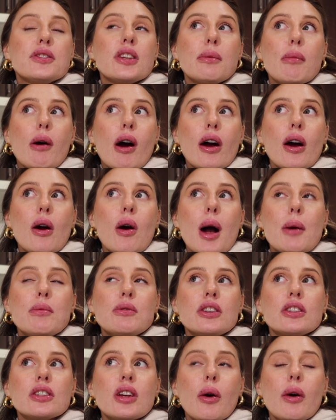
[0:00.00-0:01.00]
Tomorrow, I'm
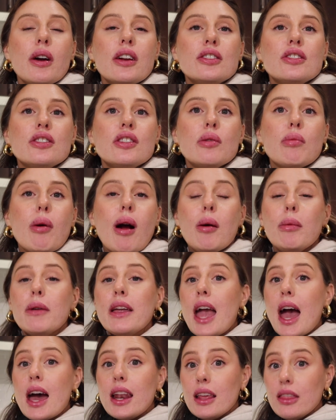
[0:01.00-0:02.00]
just going to
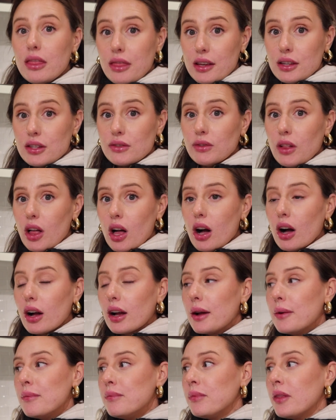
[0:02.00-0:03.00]
probably edit this vlog
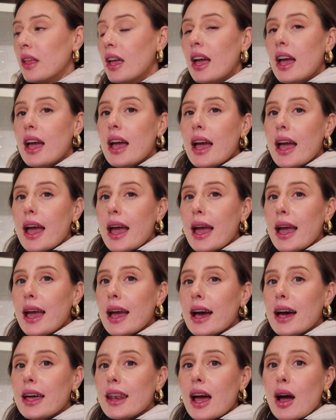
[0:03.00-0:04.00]

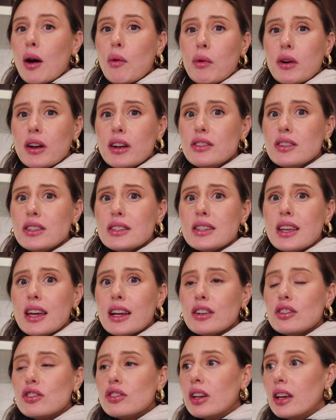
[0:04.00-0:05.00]
and I want to just
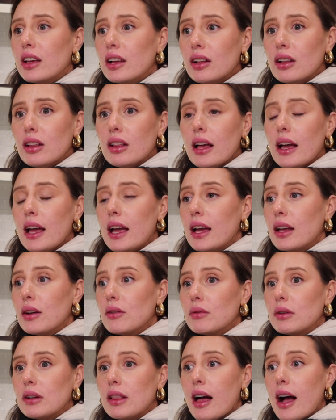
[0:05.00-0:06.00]
like chill
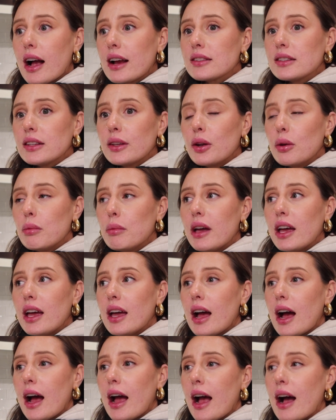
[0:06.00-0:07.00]
and relax a little bit.
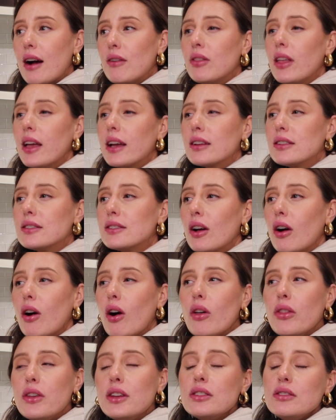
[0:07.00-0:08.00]
I have like
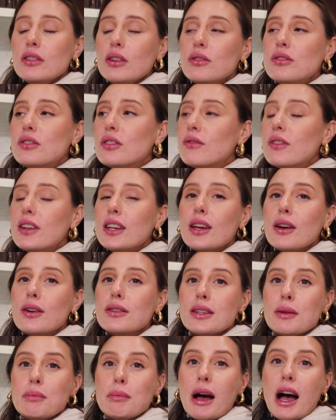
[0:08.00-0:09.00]
all these YouTube
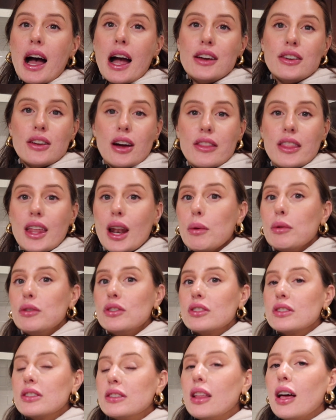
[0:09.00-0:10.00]
videos I'm behind on that I would
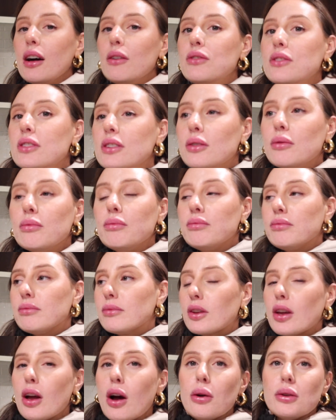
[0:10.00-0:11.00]
just love to
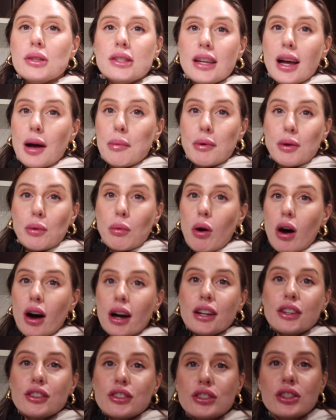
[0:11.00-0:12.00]
cozy up and
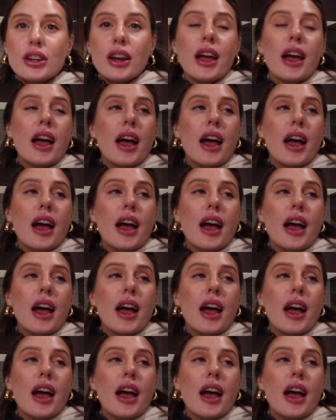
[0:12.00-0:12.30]
watch.